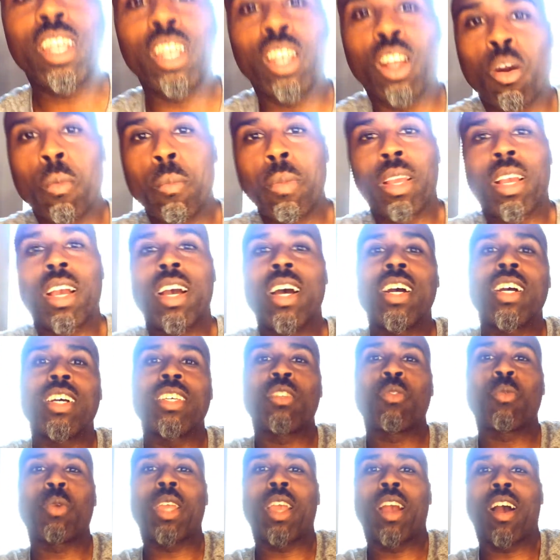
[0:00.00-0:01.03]

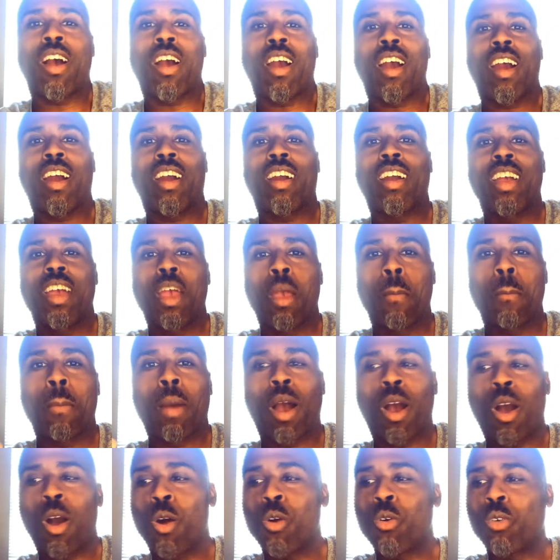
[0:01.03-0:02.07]
because we are
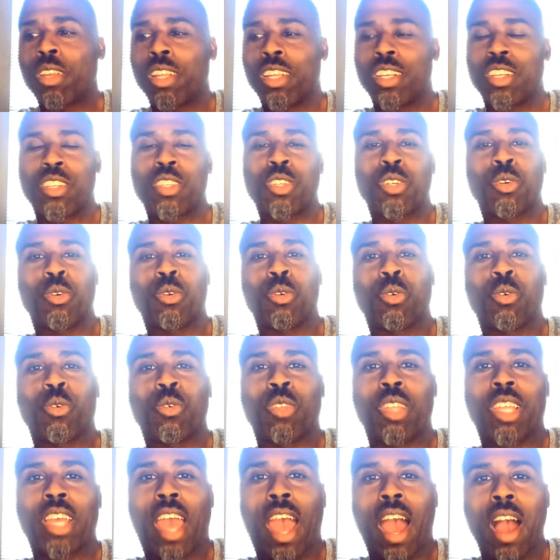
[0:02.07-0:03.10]
beholden
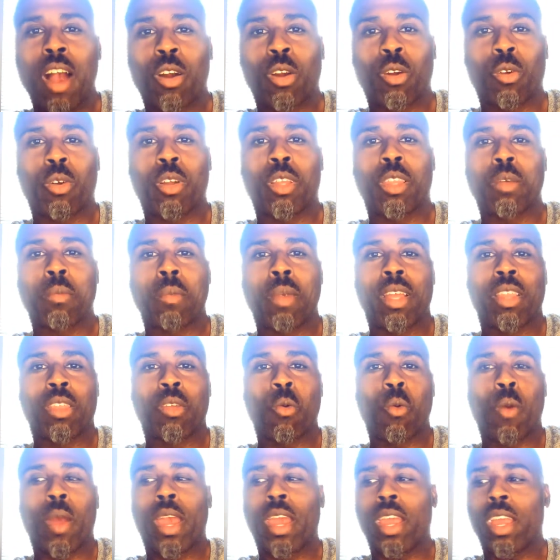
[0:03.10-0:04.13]
to the algorithm and
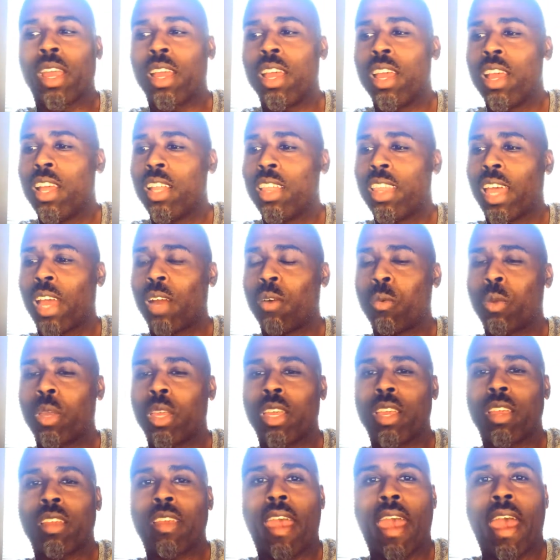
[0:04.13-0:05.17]
the way that
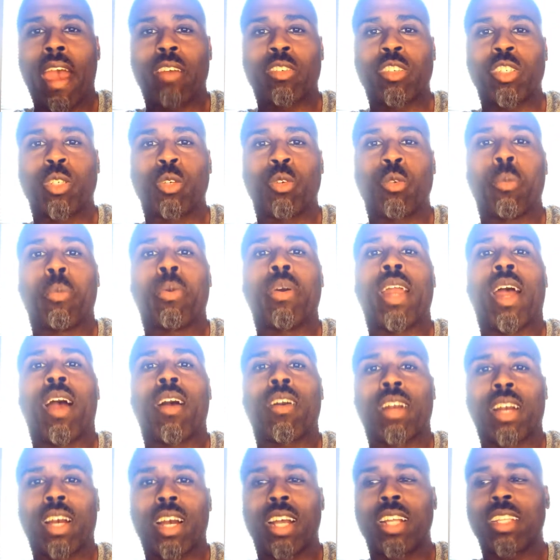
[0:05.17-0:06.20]
we have to put
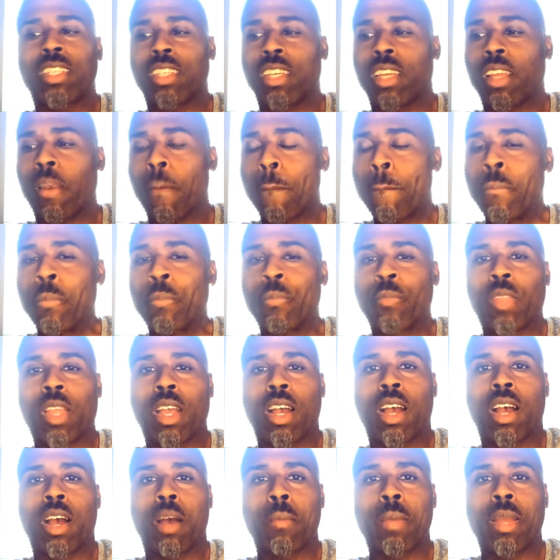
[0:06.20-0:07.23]
out content
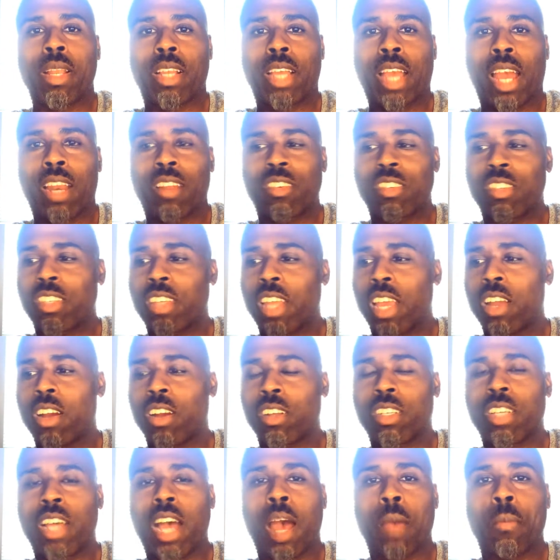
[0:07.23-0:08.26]
and kind of stay
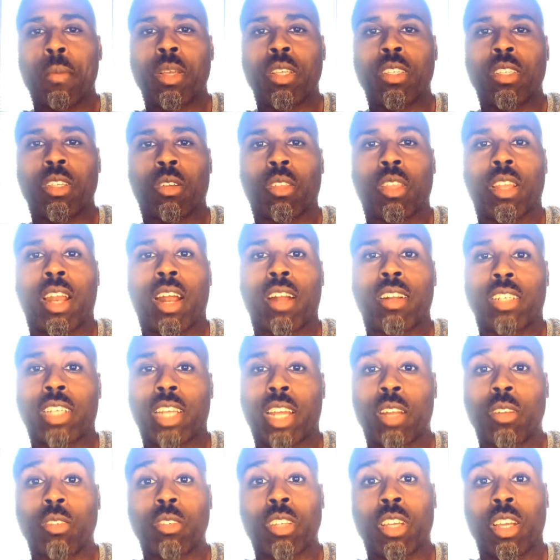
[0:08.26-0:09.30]
on topic so that our
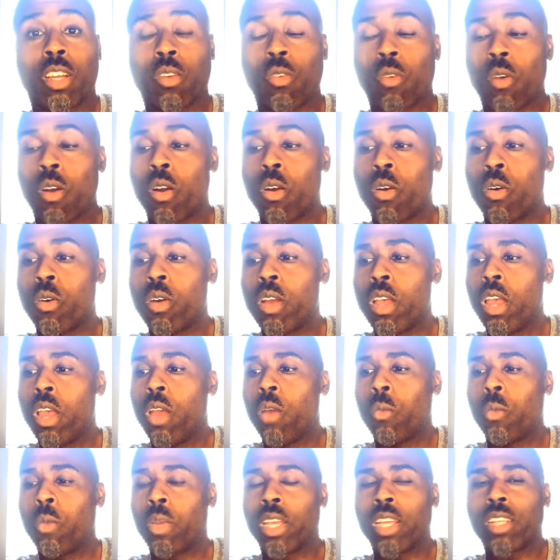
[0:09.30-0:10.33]
channels can grow,
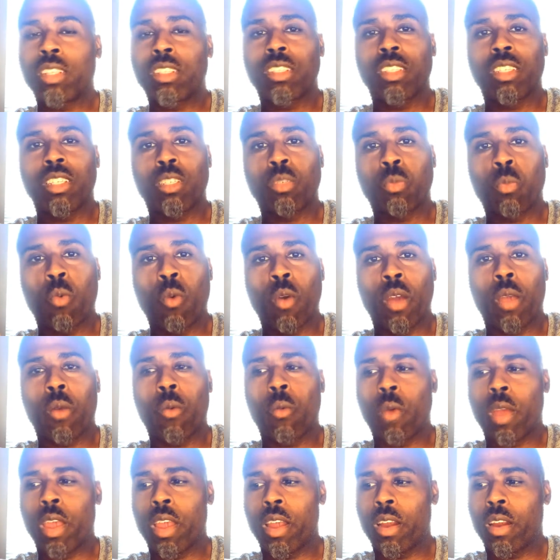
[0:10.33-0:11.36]
we get to this point
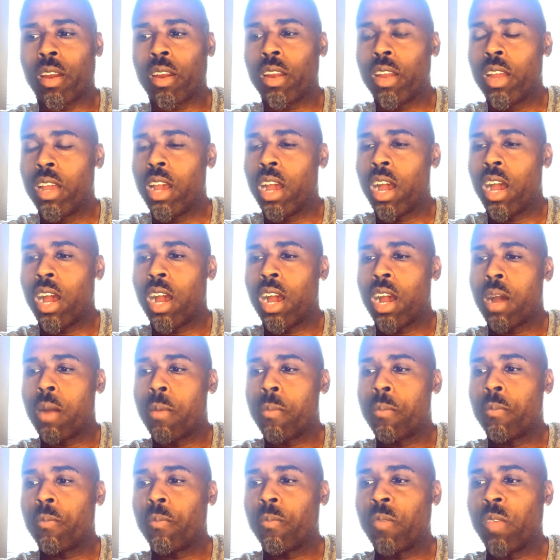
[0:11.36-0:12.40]
where
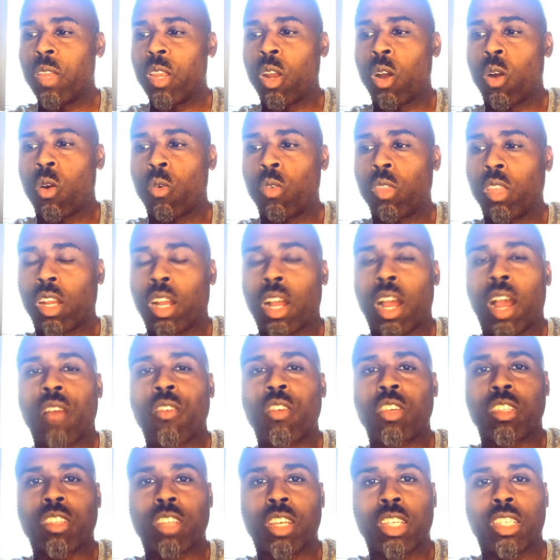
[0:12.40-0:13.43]
the
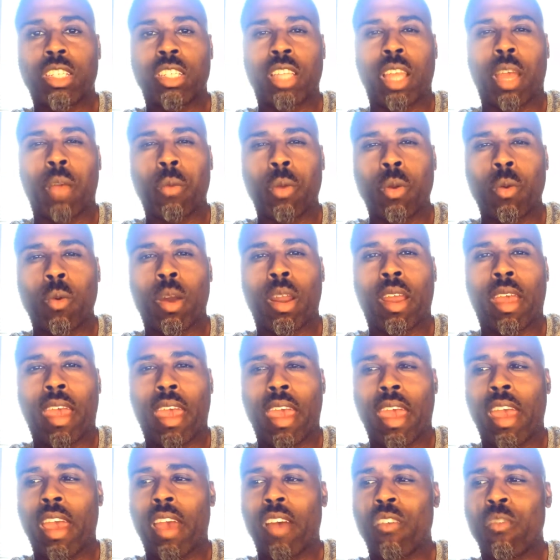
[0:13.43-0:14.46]
conversation that we want to
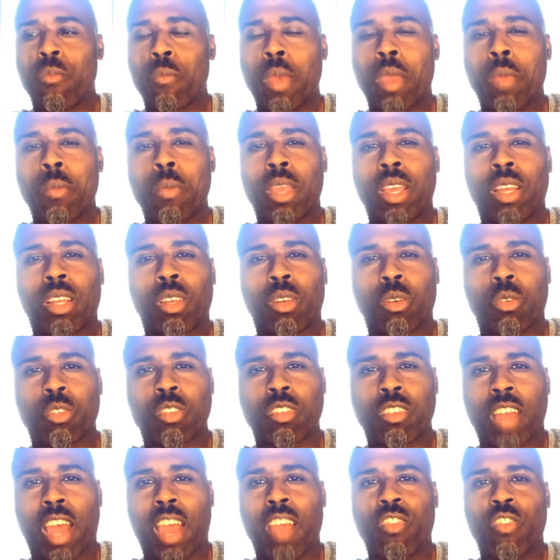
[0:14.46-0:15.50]
have may be a little
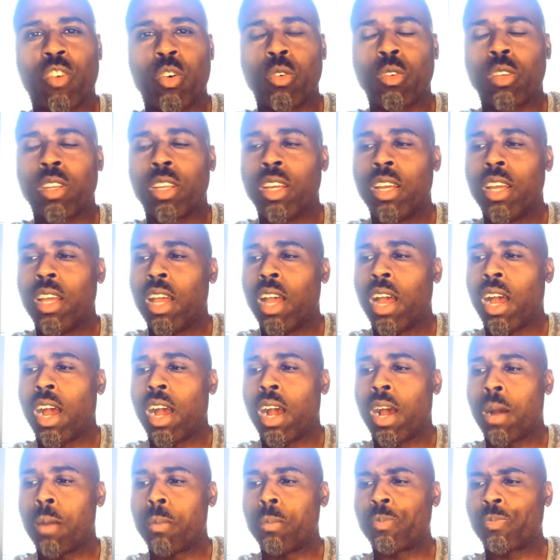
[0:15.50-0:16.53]
stifled.
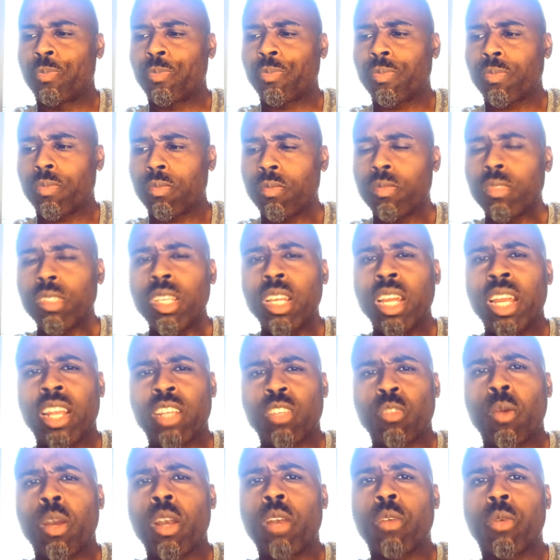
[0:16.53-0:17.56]
And
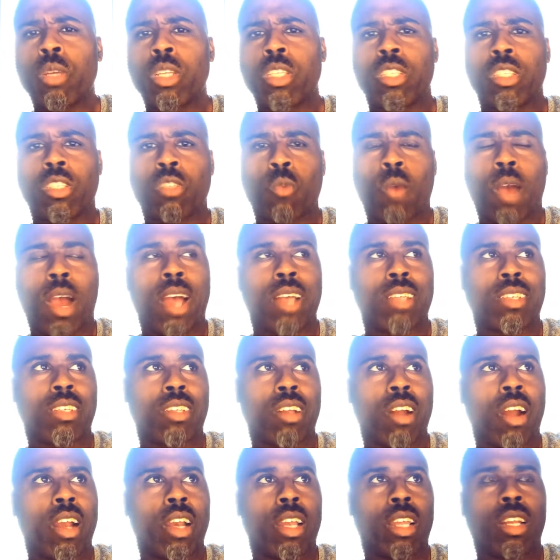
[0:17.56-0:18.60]
that's one of the reasons why I
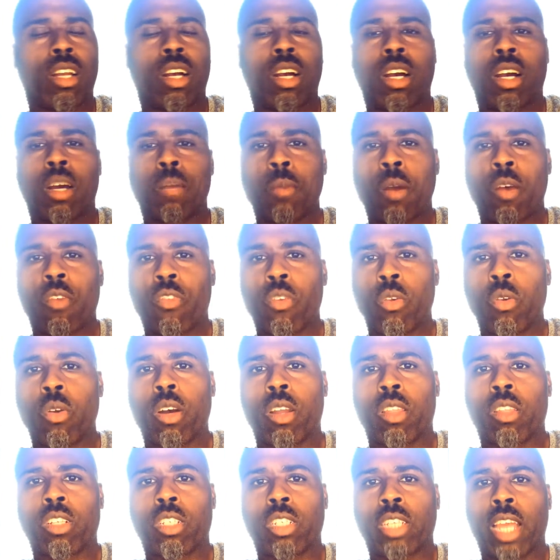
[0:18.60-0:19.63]
started a few
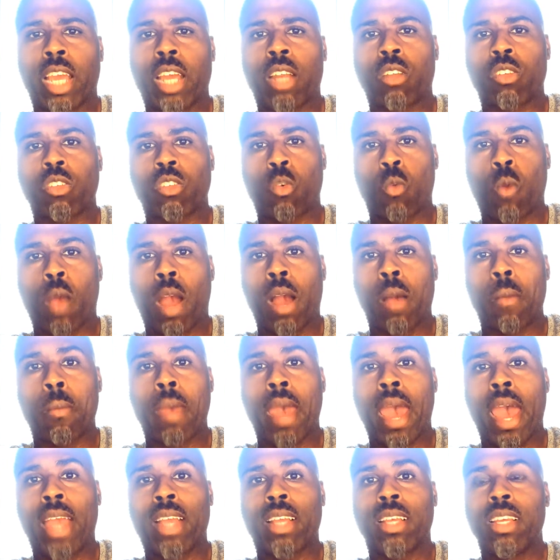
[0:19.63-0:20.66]
other channels a while
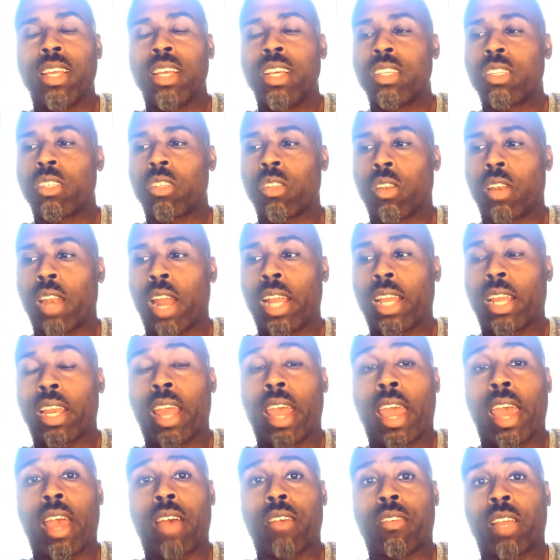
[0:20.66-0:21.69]
back, so that I can
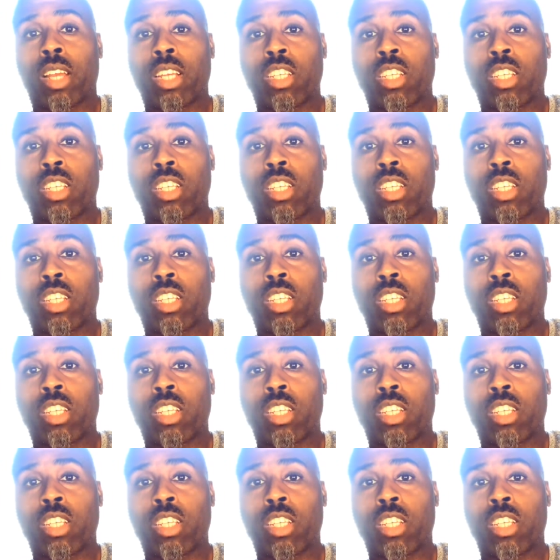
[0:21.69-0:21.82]
have like